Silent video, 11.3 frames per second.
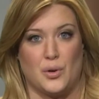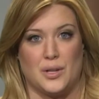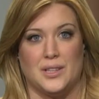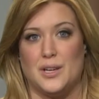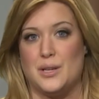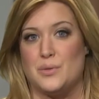
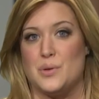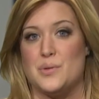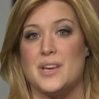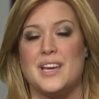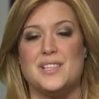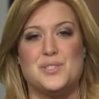for a look
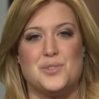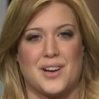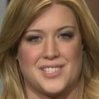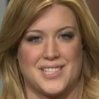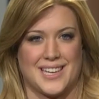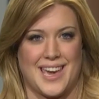through the
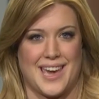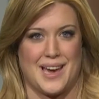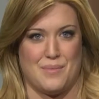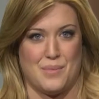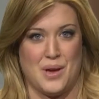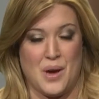construction
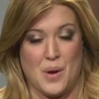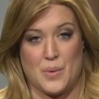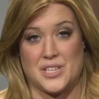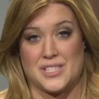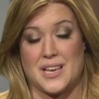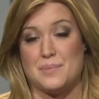cam,
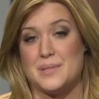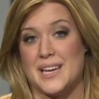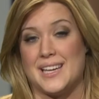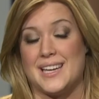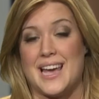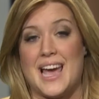which is
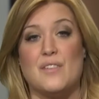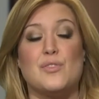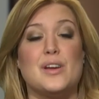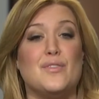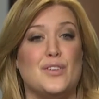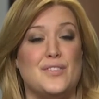updated
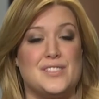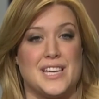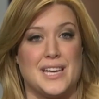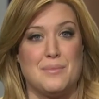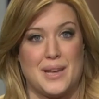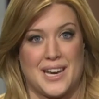every
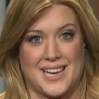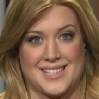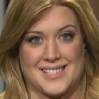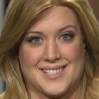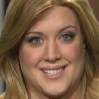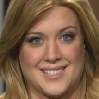15
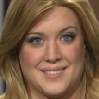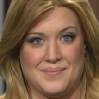minutes.